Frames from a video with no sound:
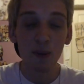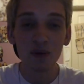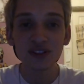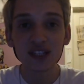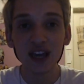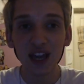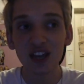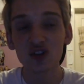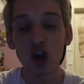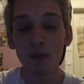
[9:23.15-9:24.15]
I'll be posting
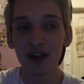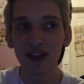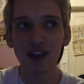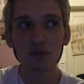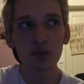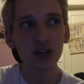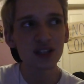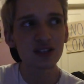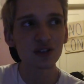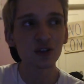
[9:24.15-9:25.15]
a Draw My Life
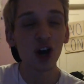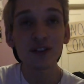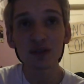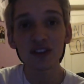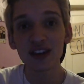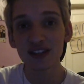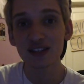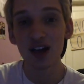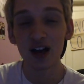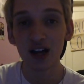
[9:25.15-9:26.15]
pretty soon. Hopefully in the
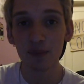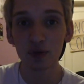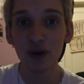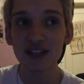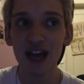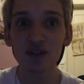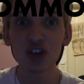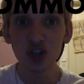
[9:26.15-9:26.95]
next couple weeks. I have a